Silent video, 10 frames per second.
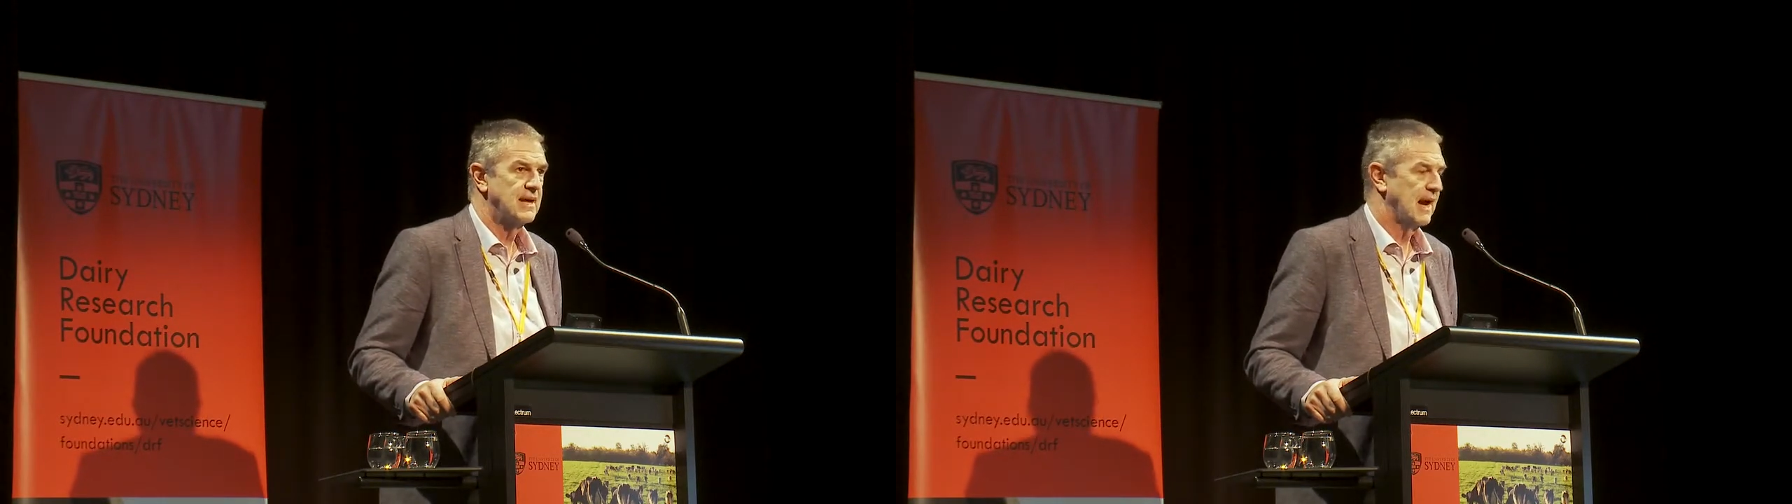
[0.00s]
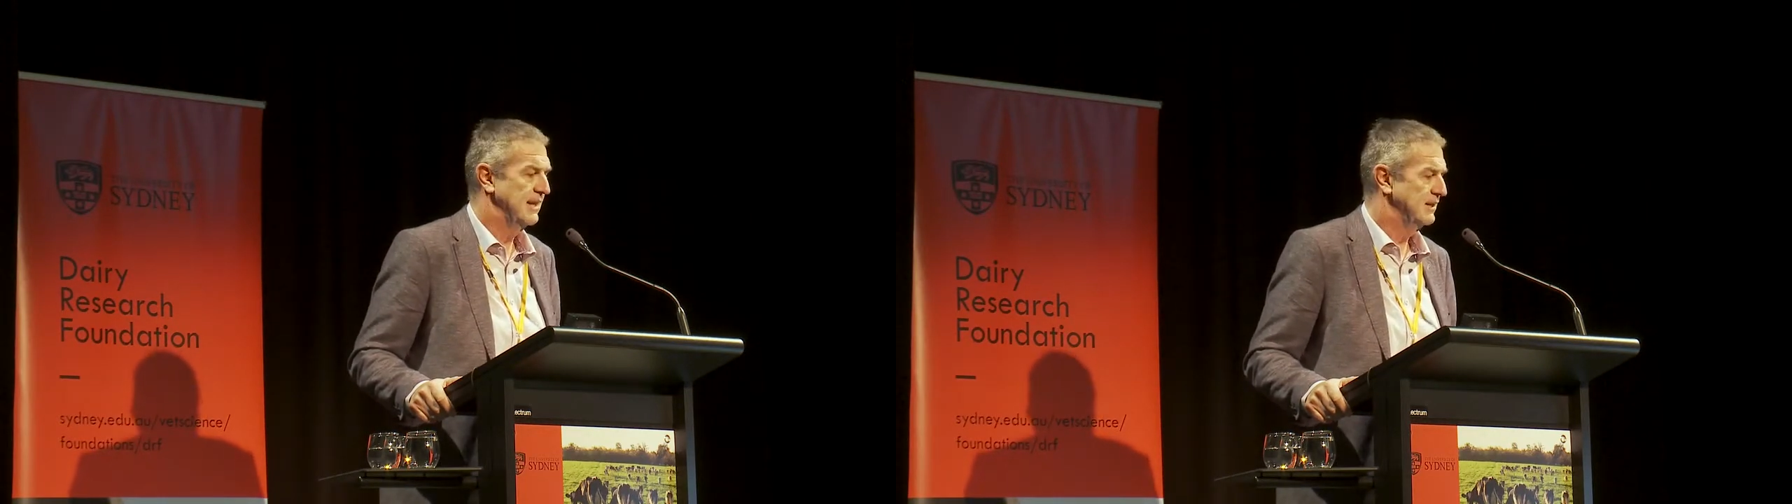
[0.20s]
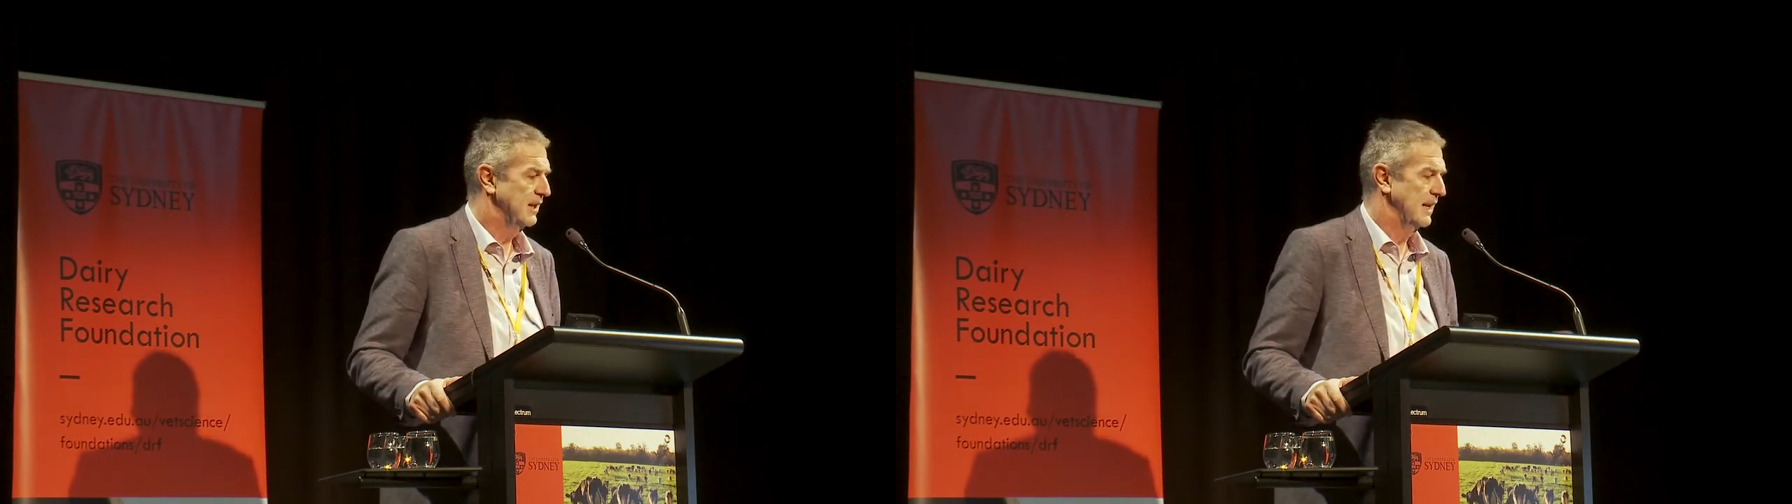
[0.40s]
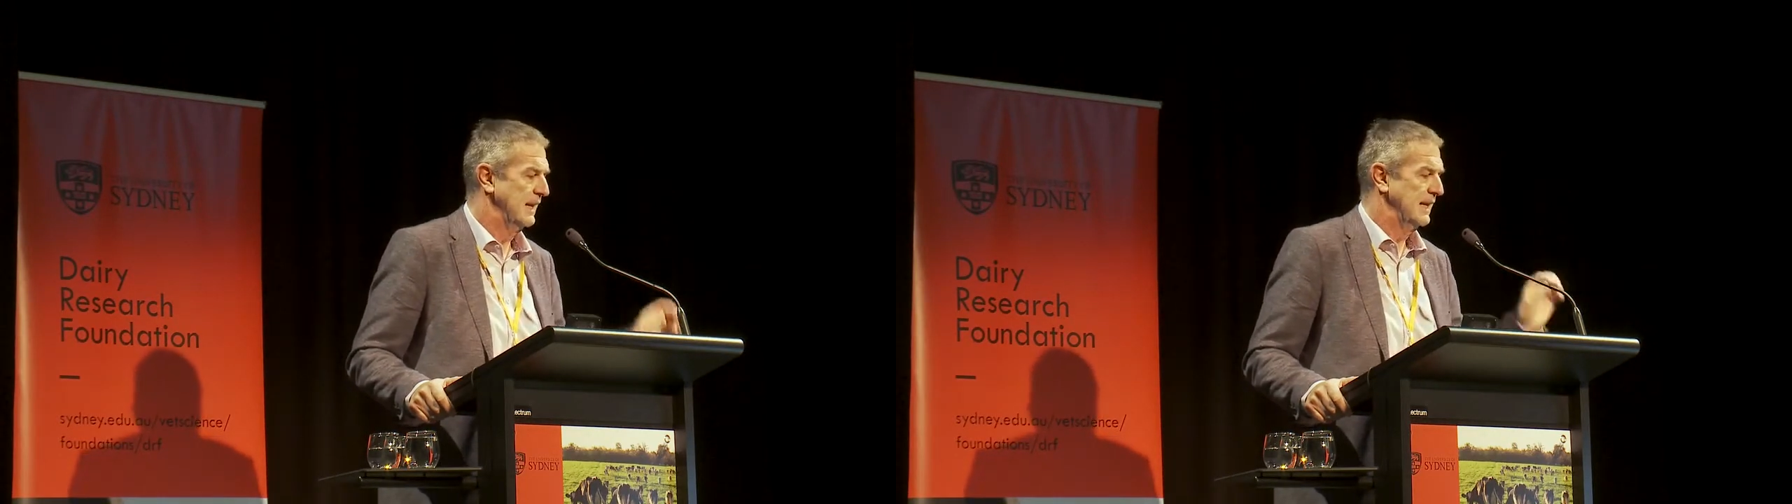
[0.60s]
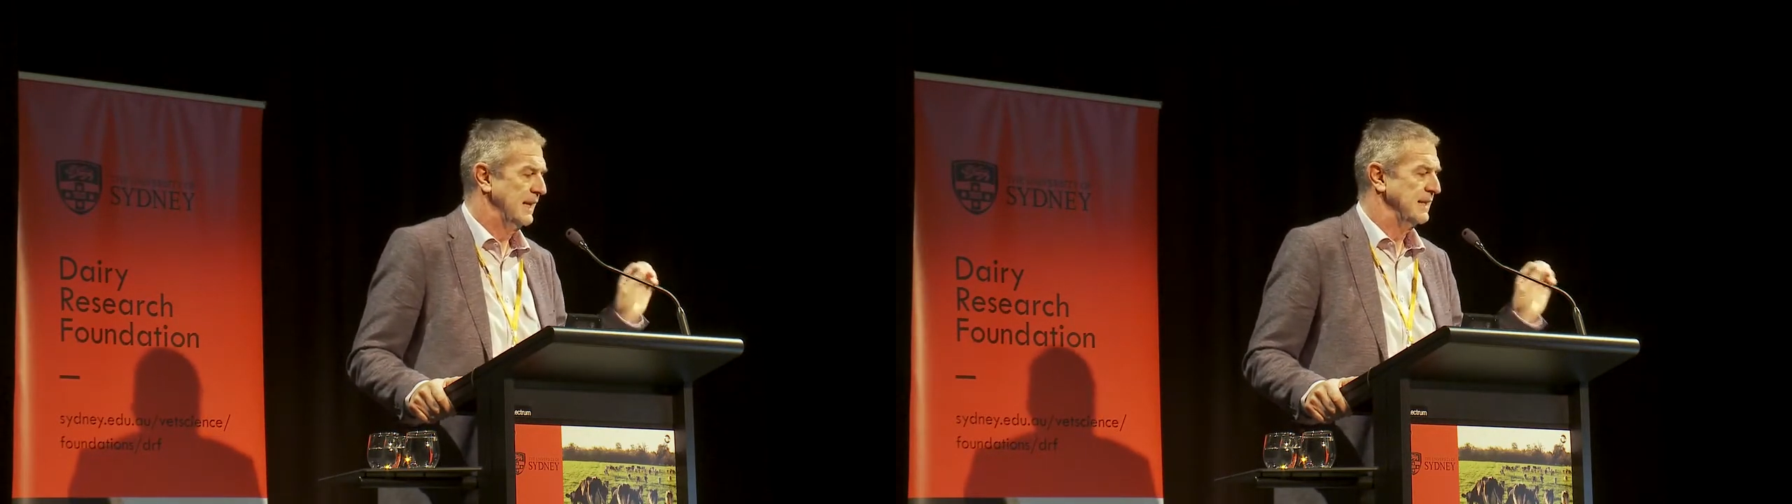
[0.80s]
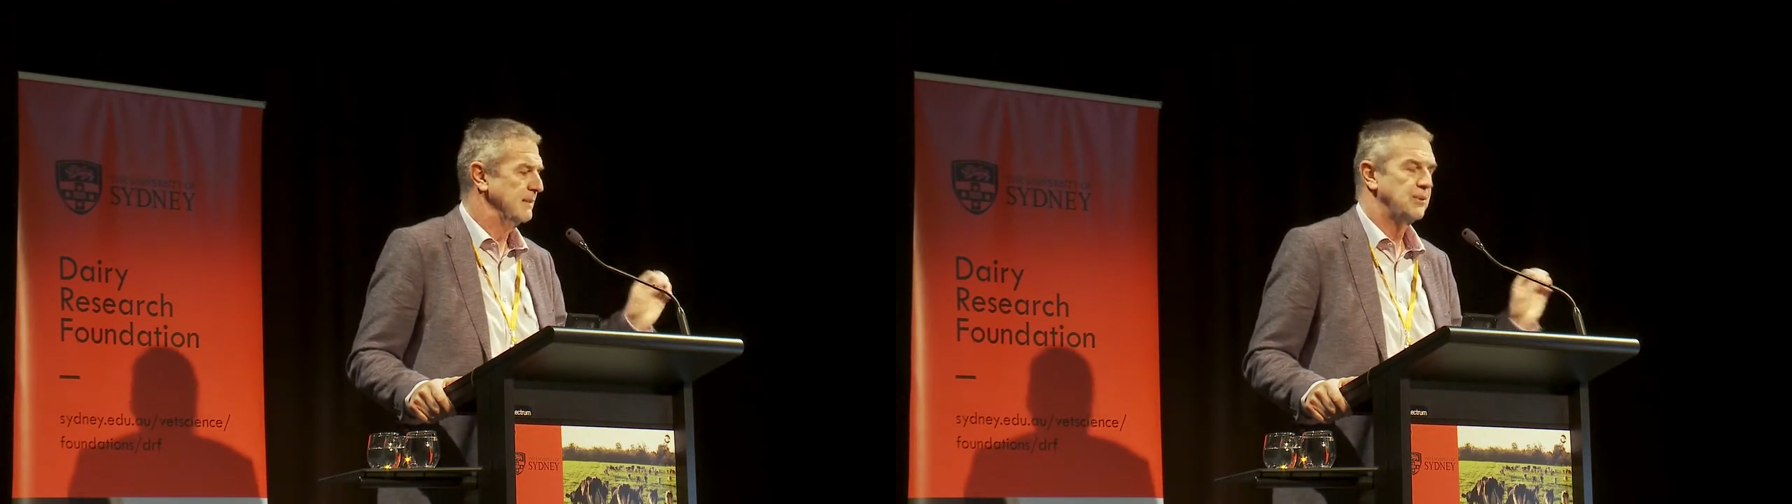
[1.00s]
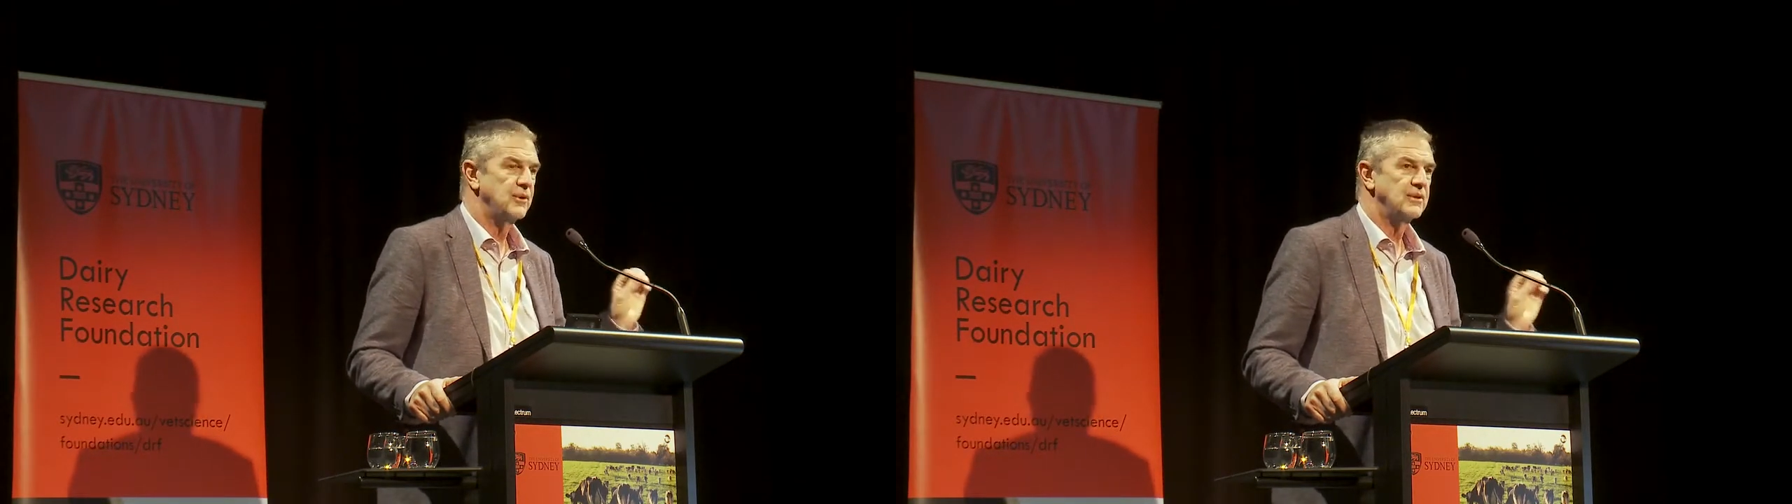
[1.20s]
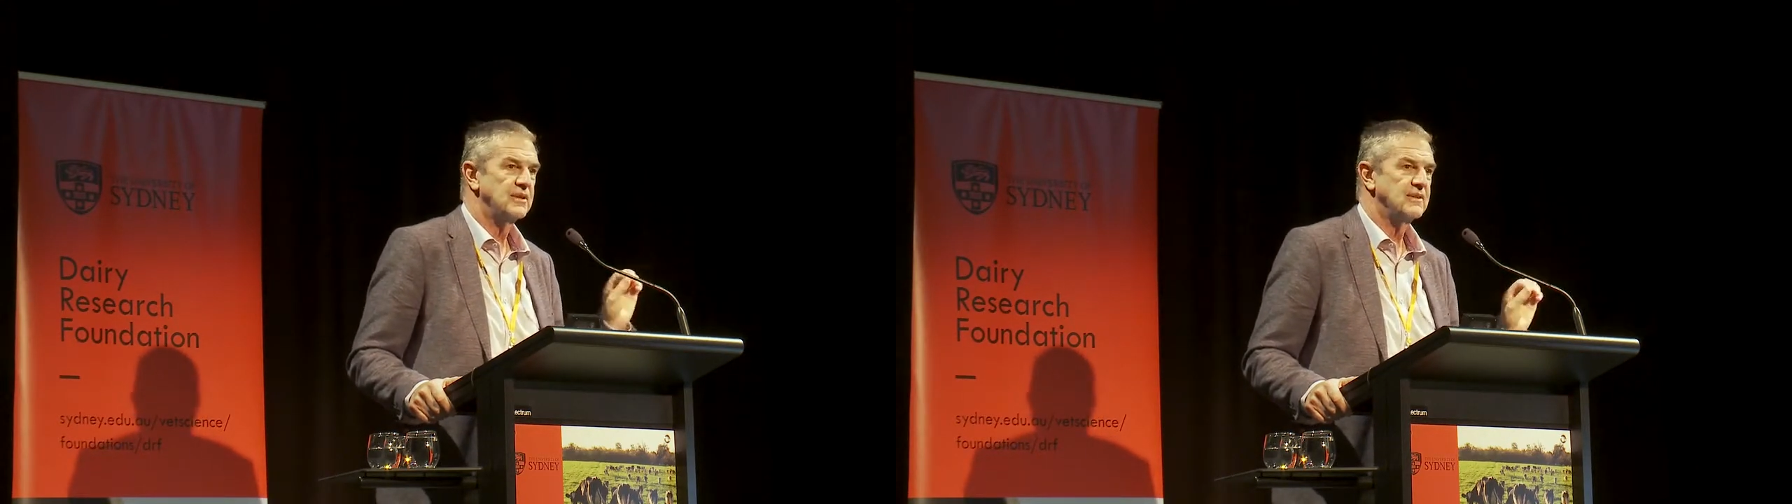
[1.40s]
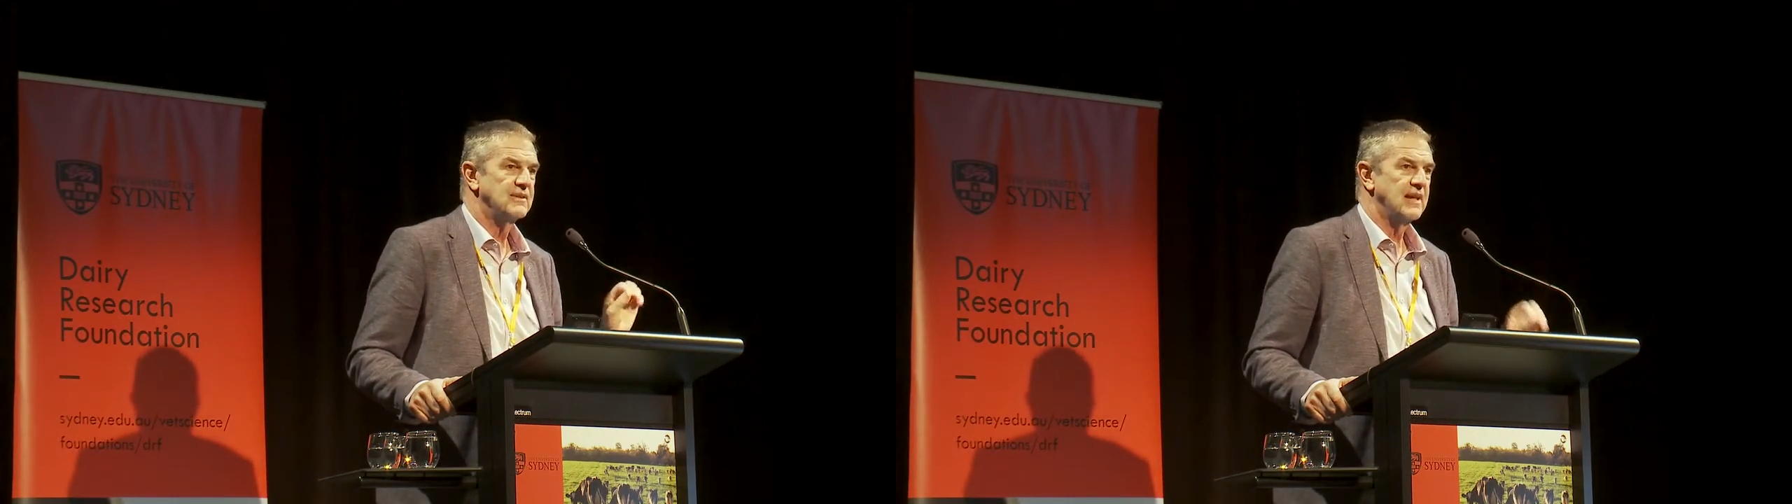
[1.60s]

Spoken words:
And the point is